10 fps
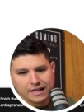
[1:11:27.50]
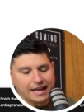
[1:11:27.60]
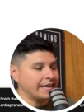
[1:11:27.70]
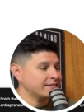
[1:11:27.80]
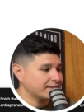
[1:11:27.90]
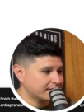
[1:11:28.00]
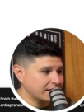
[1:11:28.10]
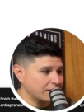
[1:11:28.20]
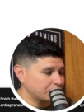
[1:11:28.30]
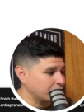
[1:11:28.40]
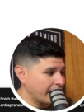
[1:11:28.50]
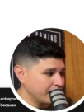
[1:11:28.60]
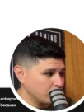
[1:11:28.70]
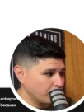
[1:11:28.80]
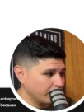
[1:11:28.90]
In succession, right?
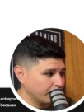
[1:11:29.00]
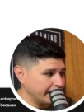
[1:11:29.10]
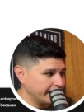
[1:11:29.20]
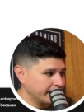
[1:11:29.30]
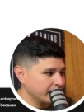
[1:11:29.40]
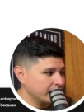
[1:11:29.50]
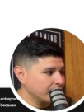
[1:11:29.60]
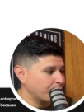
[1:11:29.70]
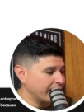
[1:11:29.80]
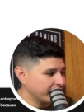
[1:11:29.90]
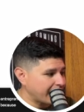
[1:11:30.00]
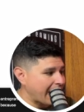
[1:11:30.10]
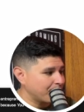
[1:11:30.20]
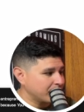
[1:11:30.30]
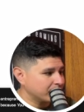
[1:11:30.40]
You want to read Breaking the
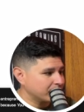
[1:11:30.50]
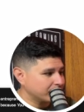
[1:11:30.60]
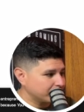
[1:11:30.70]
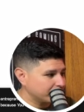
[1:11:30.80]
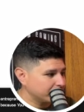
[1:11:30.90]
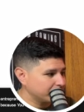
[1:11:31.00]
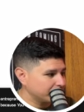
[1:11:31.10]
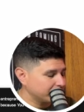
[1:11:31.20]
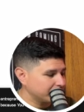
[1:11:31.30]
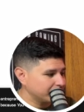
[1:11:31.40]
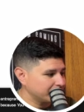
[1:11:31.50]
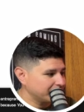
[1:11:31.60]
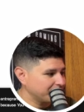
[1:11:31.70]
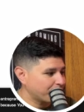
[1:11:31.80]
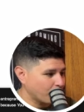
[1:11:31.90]
Habit
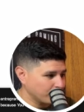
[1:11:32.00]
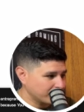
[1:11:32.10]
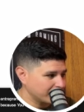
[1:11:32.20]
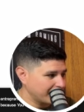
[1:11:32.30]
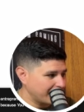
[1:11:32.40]
first,